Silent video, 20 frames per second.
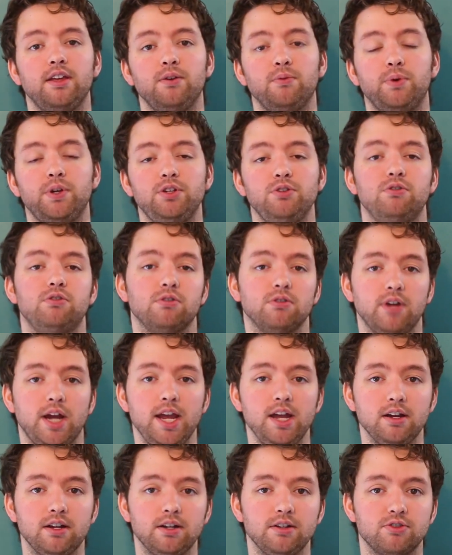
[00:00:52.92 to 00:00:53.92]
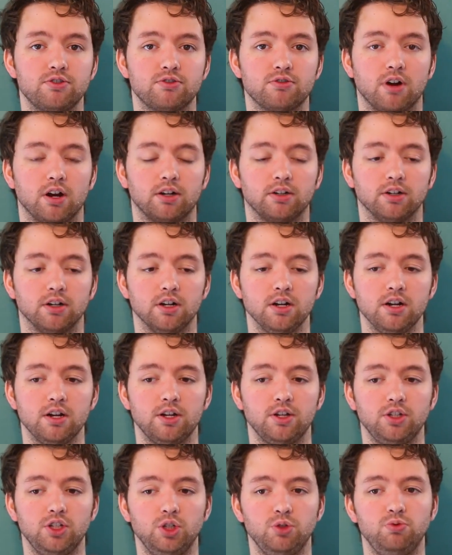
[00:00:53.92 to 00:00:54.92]
When you create a constructor,
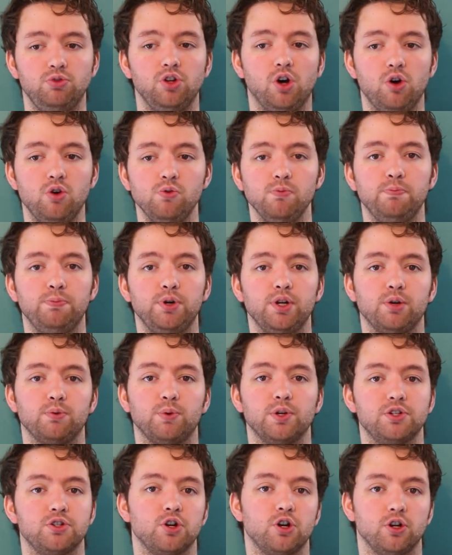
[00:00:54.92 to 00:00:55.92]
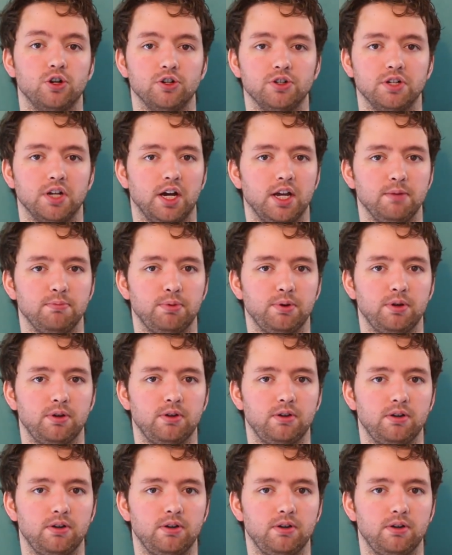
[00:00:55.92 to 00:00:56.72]
you don't put a return type.